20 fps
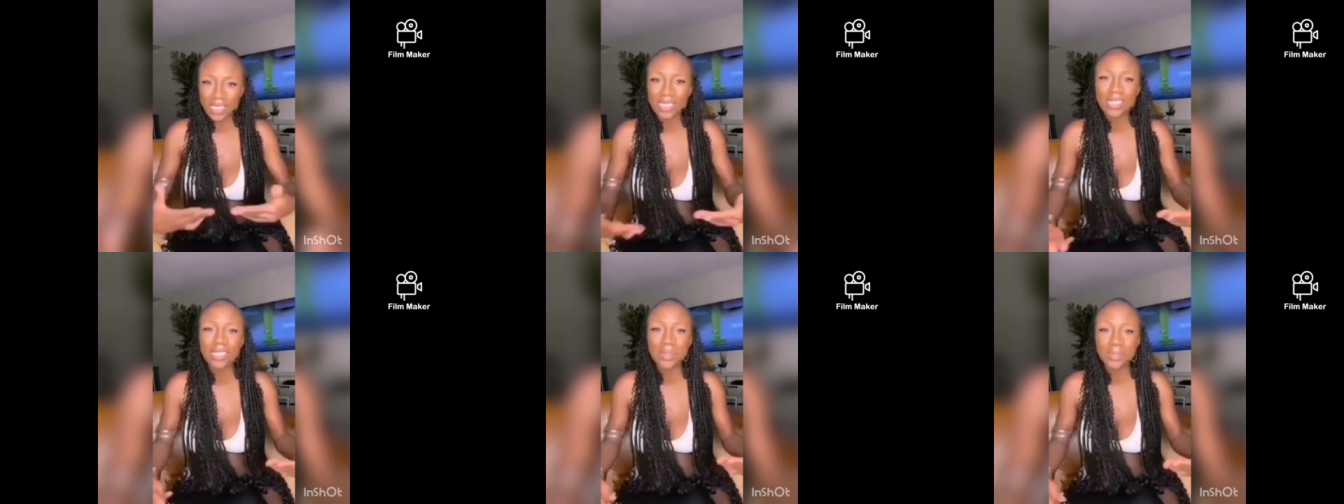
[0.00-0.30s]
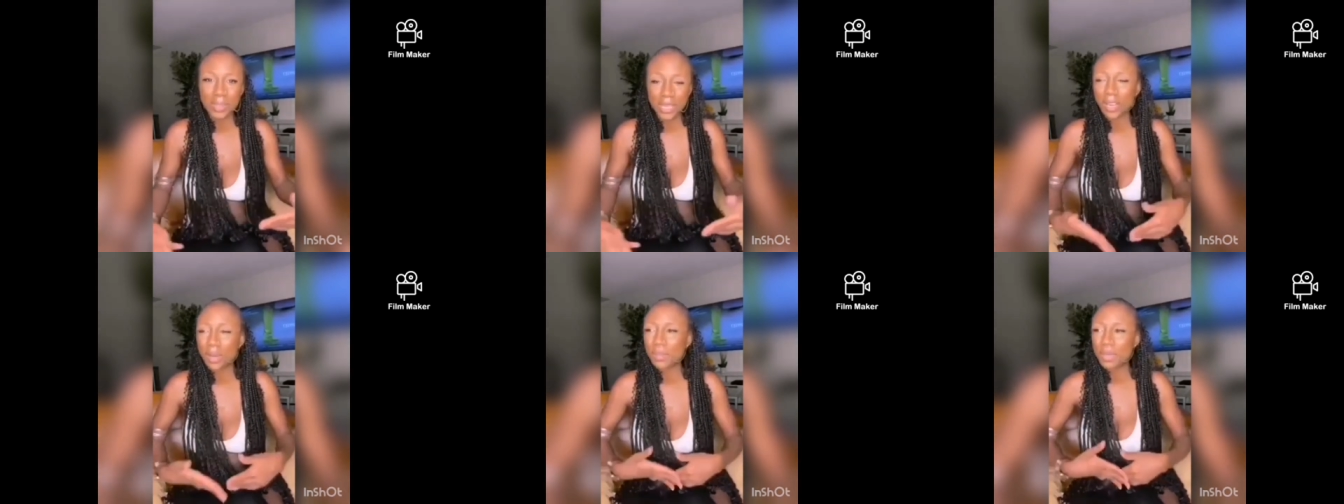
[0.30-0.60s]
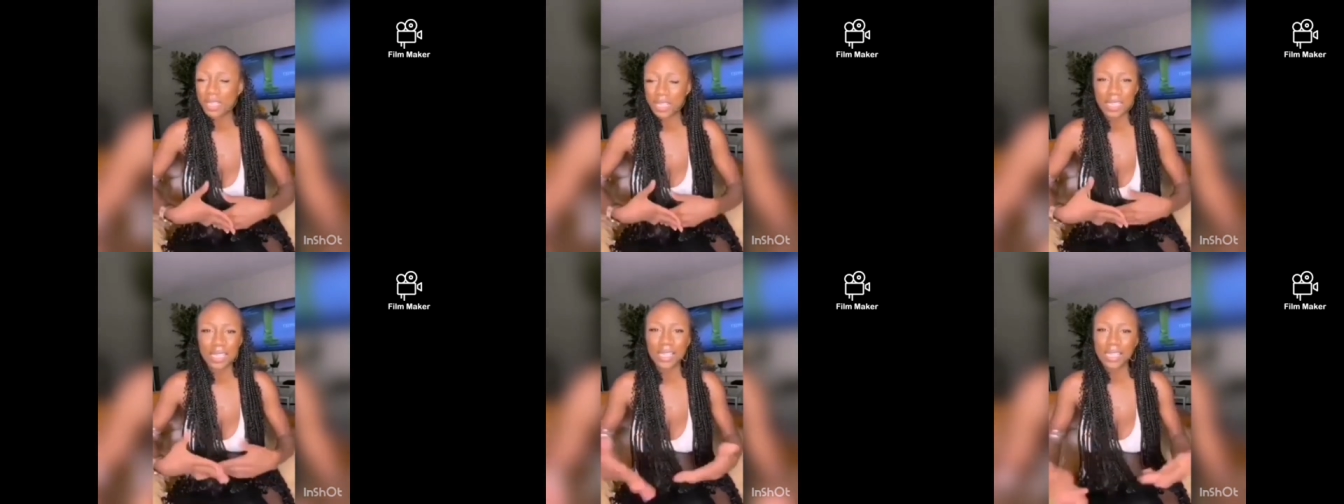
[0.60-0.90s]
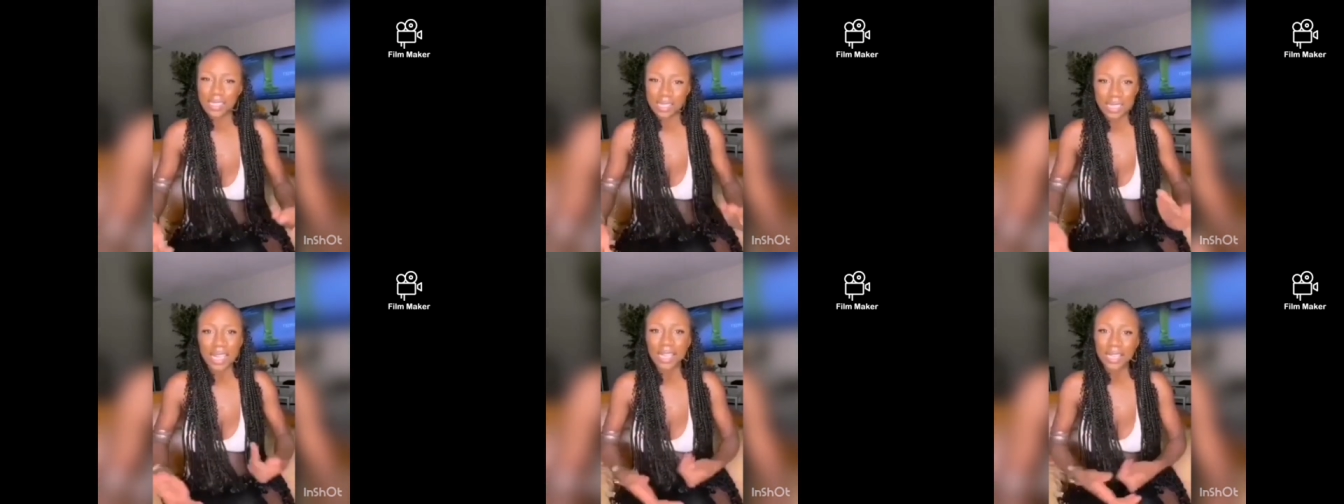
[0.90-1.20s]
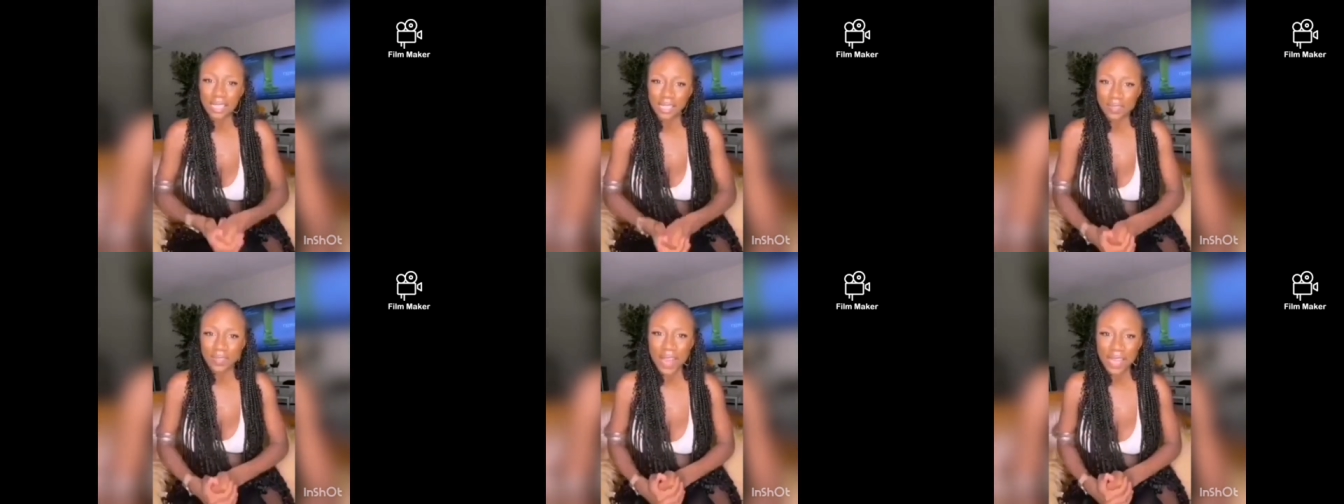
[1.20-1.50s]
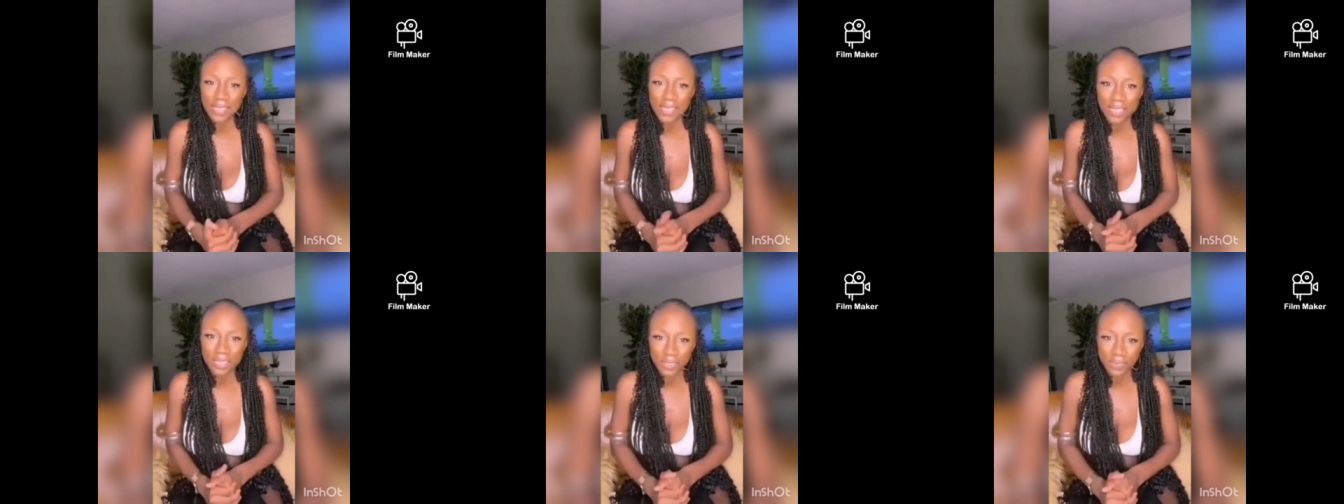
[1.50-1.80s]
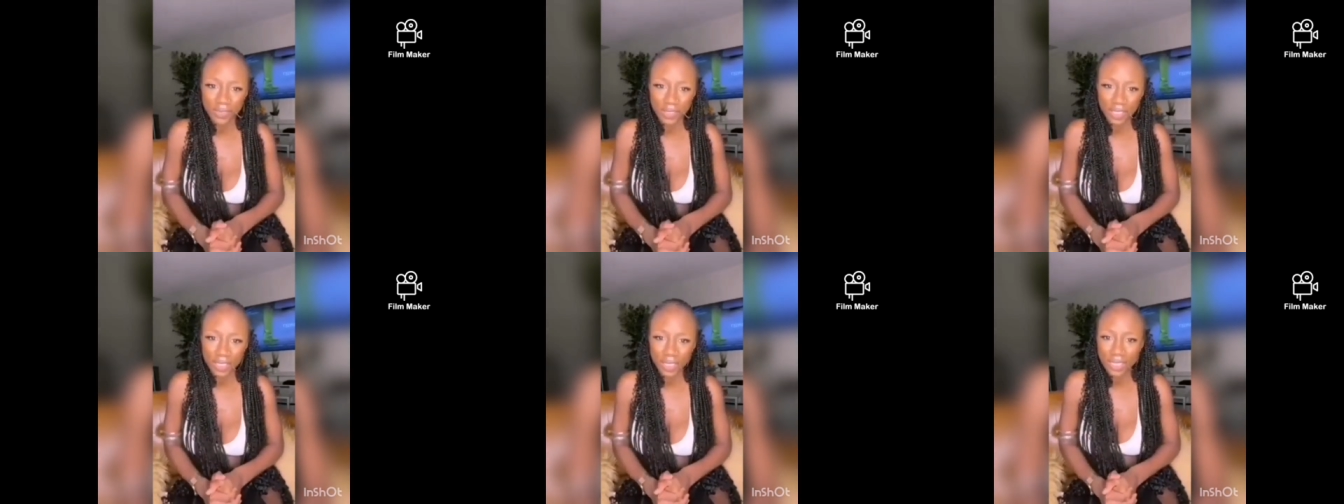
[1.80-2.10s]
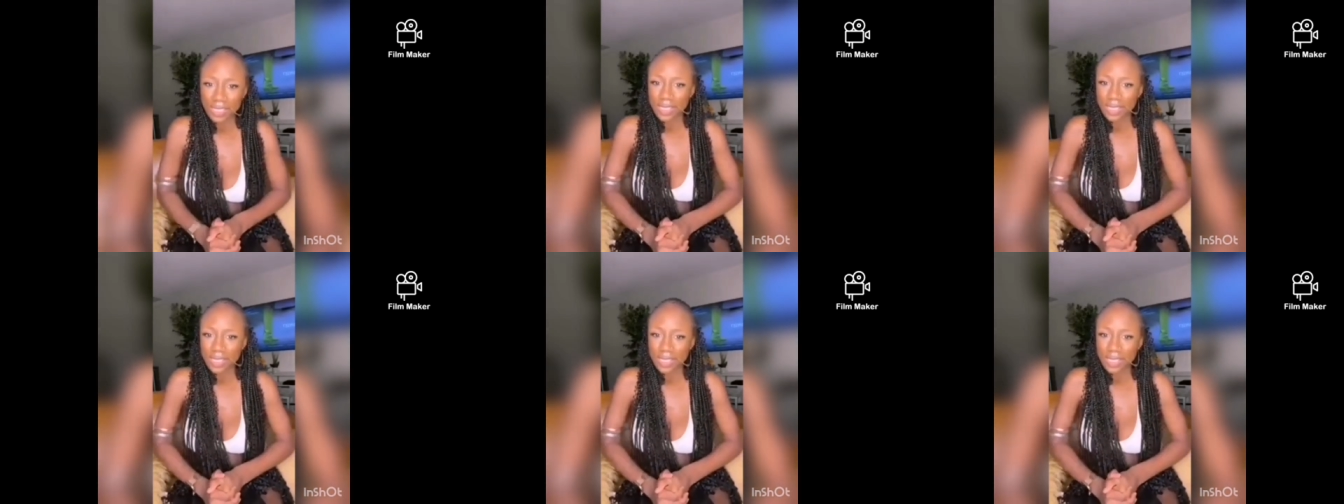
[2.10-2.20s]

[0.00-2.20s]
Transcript: he's taking advantage of it.